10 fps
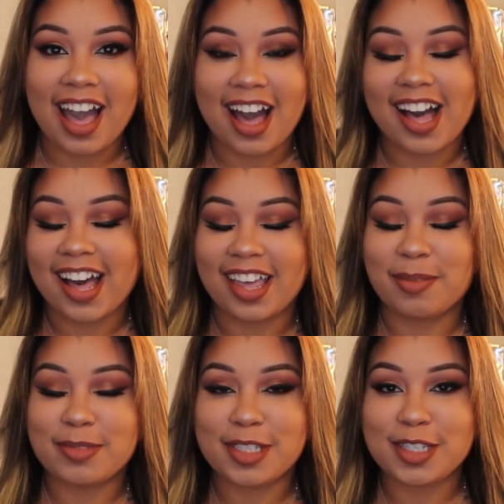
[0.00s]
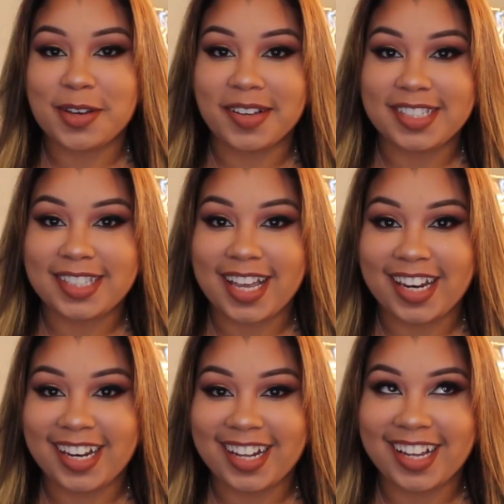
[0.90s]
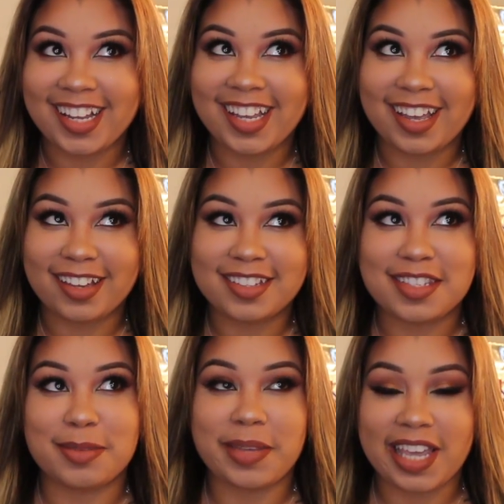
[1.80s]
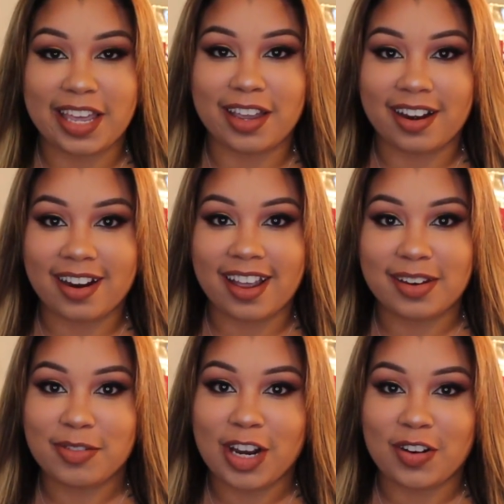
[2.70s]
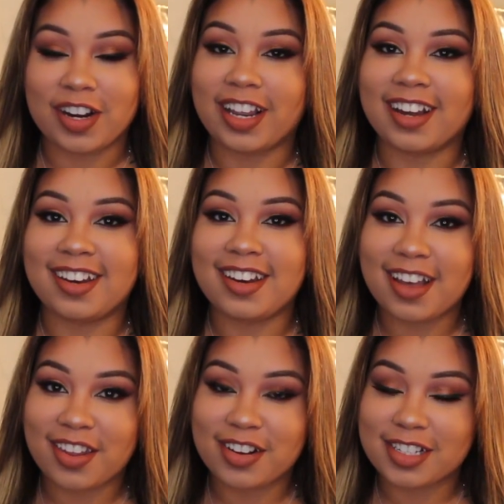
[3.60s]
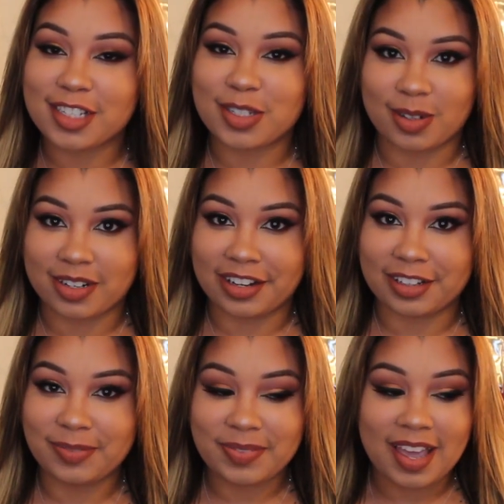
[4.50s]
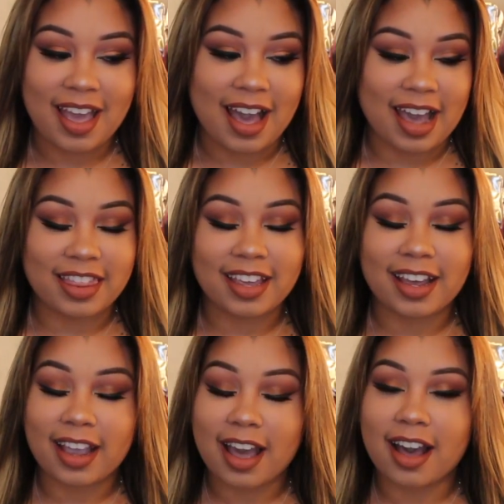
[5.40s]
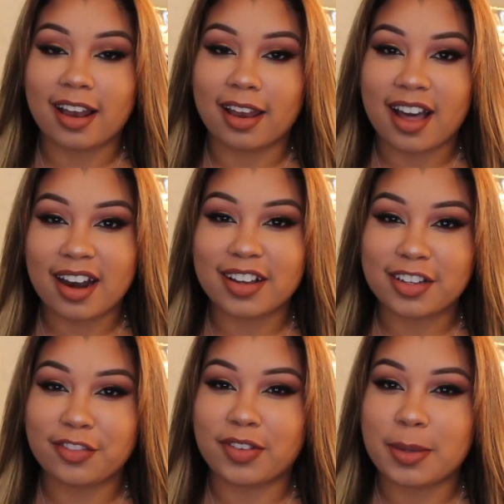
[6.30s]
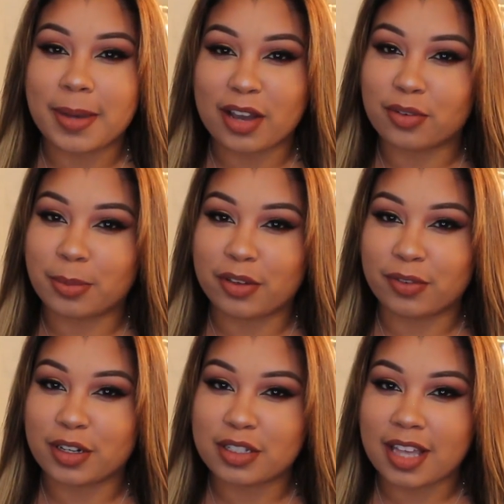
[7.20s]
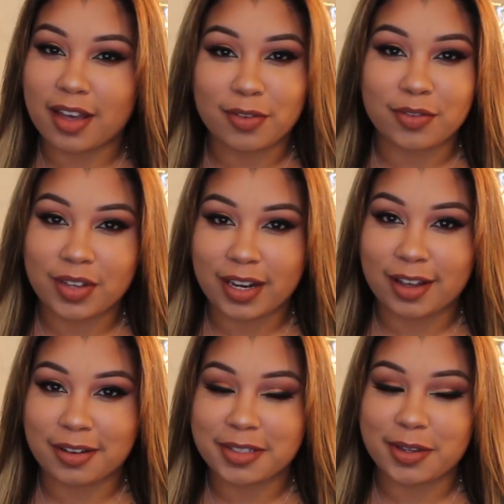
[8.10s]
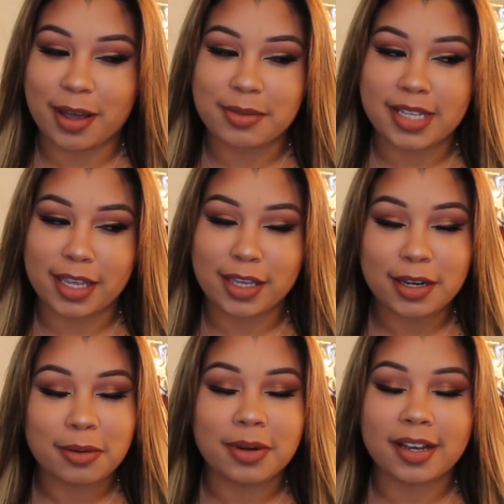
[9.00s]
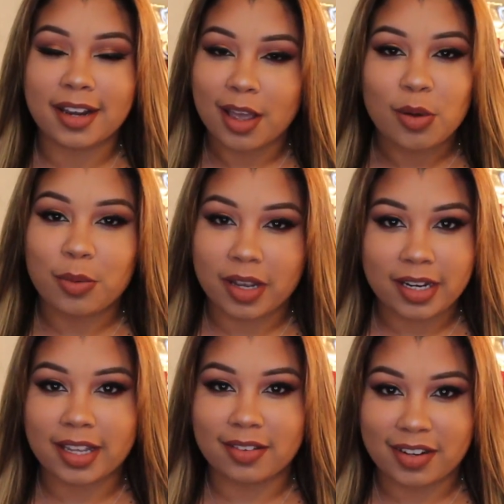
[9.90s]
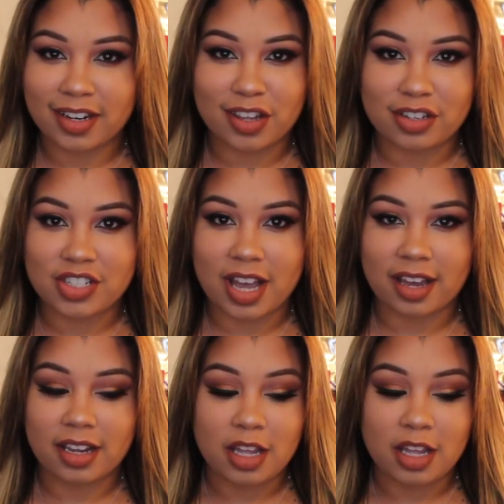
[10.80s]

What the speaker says: I am so excited again to be here and recording another tutorial. I think I got a lot of good feedback from my first ever video, so I was like, you know what, why not give it another shot?